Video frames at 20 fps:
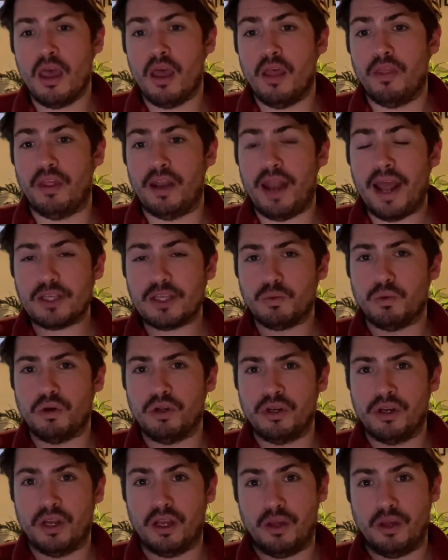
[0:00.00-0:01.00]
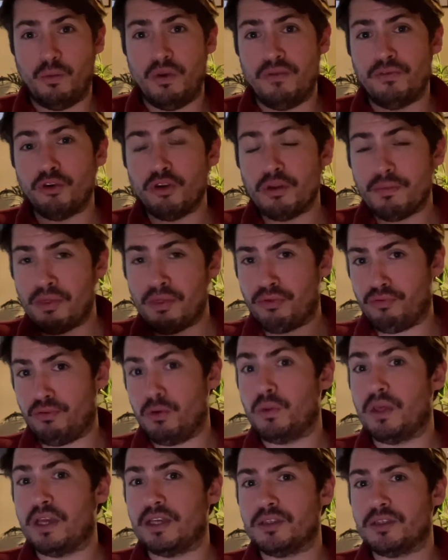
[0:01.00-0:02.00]
The next one, we've already been through
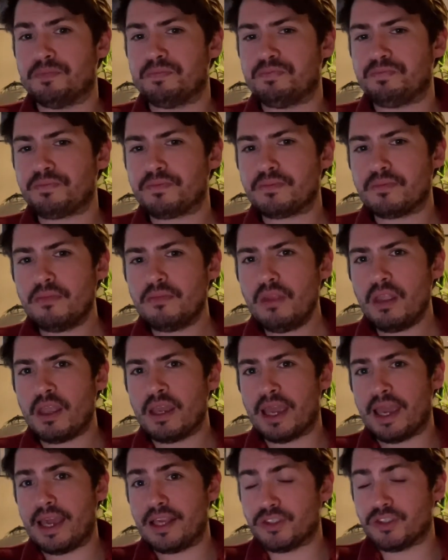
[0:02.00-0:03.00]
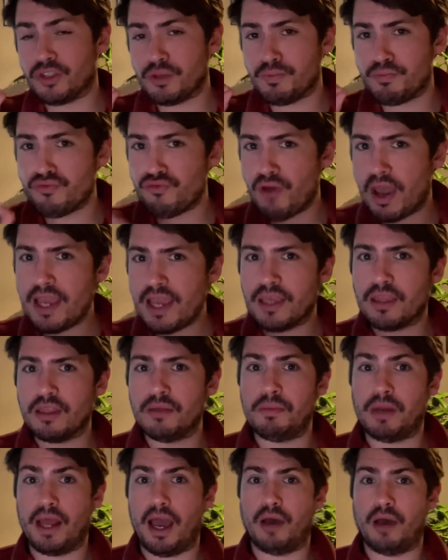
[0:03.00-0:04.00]
this, it's to break
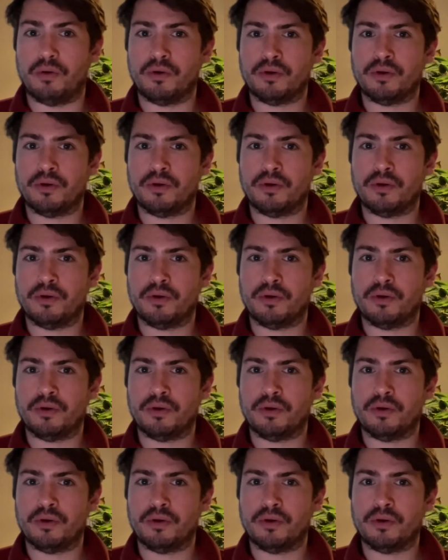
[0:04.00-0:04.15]
them down.